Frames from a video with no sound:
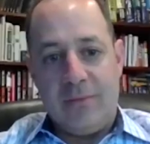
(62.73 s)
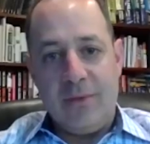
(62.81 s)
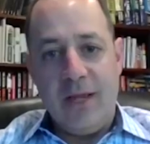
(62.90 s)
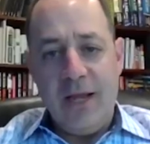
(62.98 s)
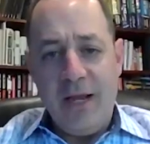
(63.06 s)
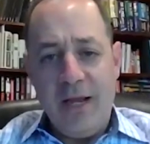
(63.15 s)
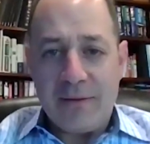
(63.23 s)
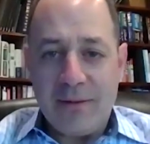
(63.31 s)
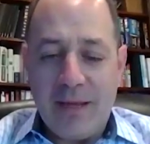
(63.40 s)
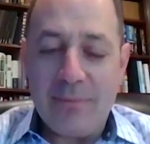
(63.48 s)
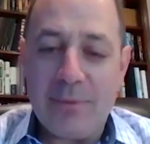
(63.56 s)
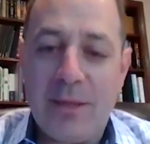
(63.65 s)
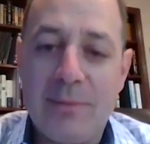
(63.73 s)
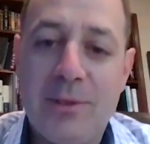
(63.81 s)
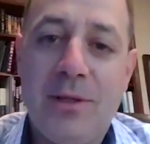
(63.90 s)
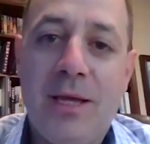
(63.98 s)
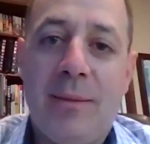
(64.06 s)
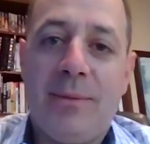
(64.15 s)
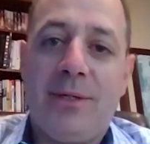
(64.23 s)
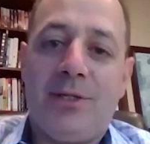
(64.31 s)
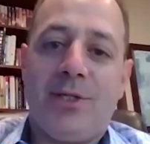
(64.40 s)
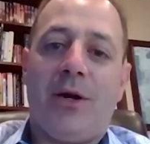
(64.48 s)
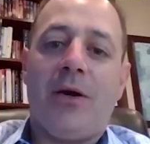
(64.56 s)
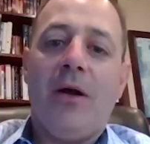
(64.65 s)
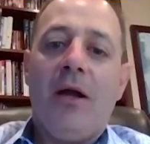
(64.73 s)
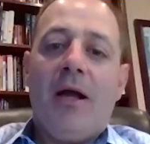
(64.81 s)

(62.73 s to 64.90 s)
Yeah, absolutely happy to share.